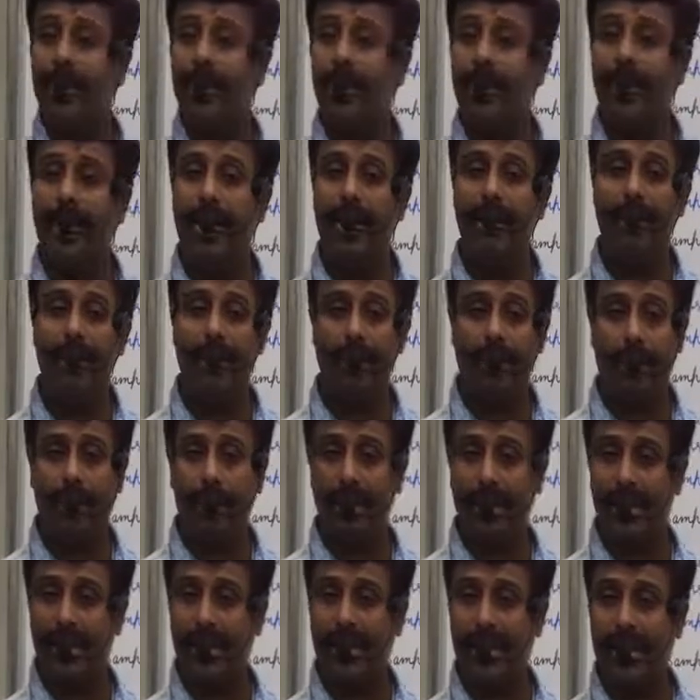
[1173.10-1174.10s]
Did everyone
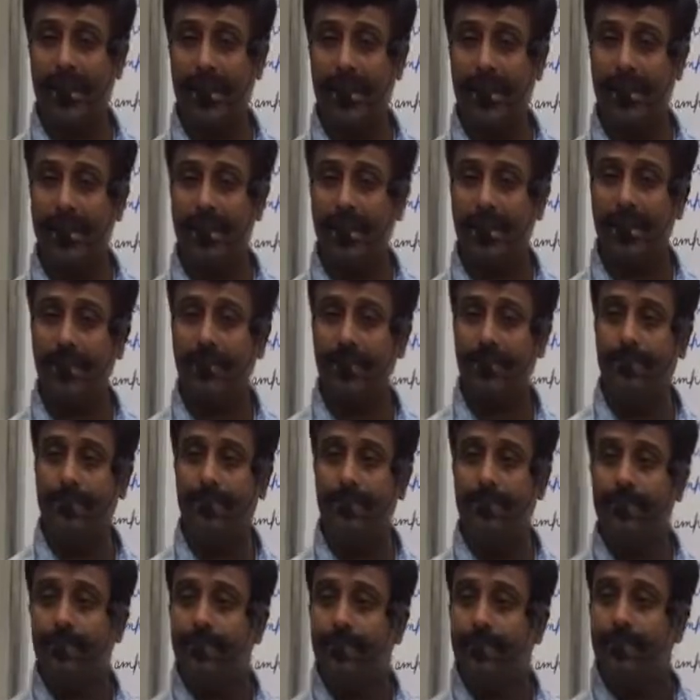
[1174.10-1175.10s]
of you understand this?
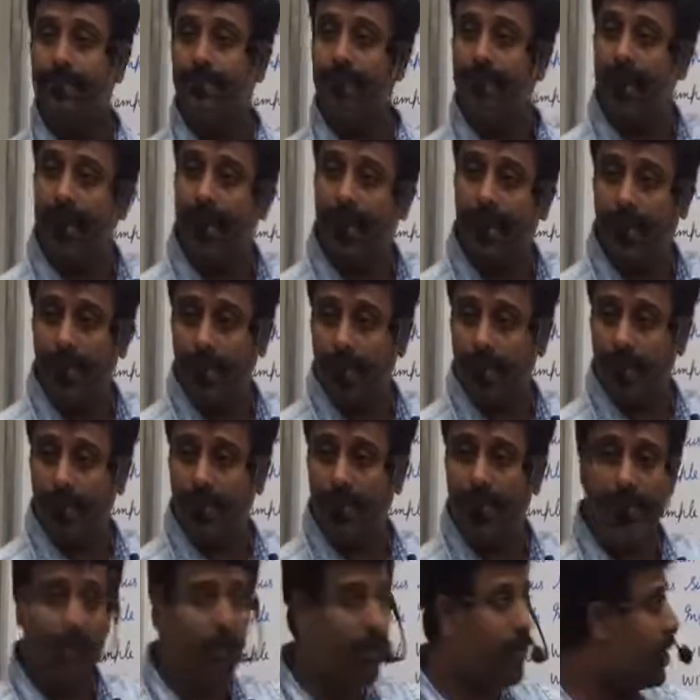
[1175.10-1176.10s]

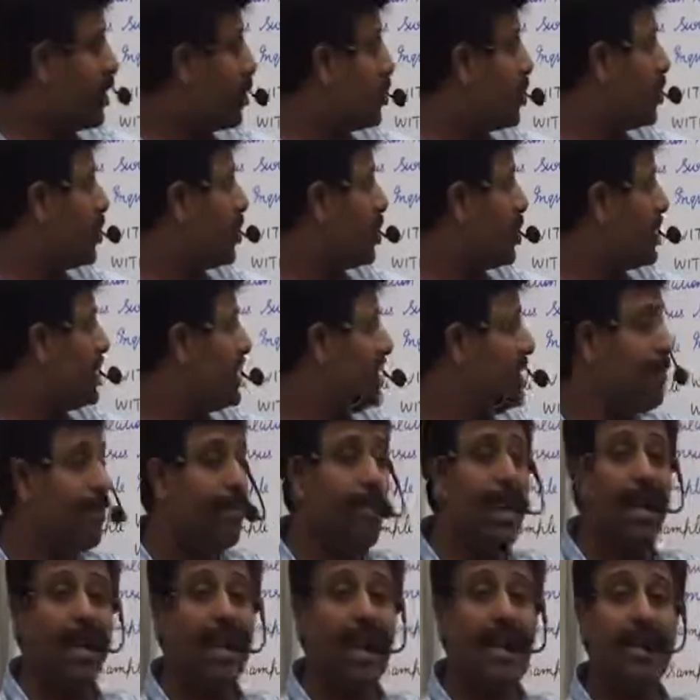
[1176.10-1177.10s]
So when do we do
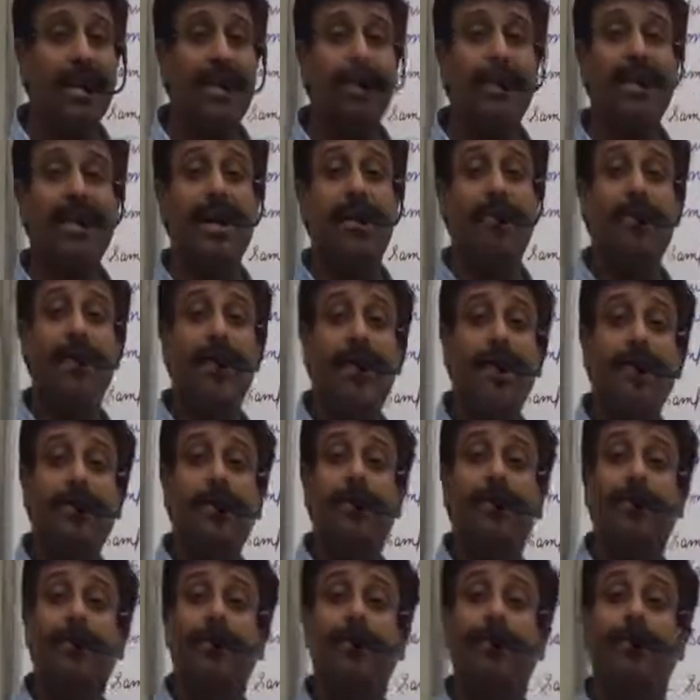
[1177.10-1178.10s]
simple random sampling?